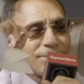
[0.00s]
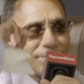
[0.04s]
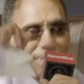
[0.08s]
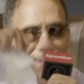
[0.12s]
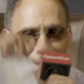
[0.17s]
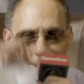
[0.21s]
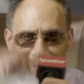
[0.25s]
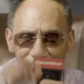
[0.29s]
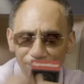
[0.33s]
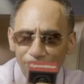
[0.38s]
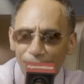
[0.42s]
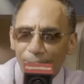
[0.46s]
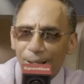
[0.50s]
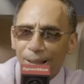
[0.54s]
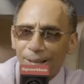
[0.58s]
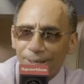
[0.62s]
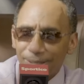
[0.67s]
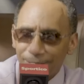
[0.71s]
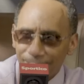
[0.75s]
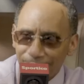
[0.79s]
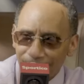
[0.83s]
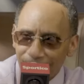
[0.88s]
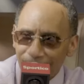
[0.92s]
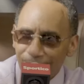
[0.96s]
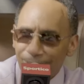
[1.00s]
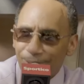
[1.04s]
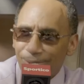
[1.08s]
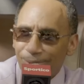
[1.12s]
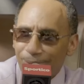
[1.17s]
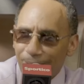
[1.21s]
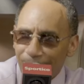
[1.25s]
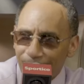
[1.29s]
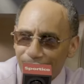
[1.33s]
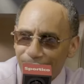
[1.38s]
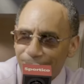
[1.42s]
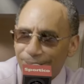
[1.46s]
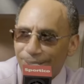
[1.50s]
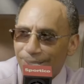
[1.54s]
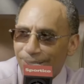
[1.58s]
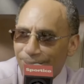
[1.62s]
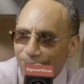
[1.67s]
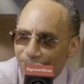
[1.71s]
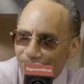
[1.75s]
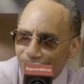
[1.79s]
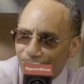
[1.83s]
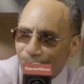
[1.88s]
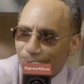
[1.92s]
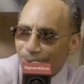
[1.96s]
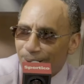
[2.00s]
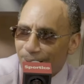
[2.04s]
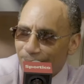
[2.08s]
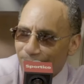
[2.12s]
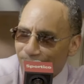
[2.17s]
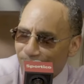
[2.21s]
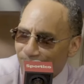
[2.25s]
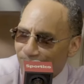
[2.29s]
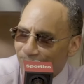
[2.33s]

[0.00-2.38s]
That's right. That's right. That's right.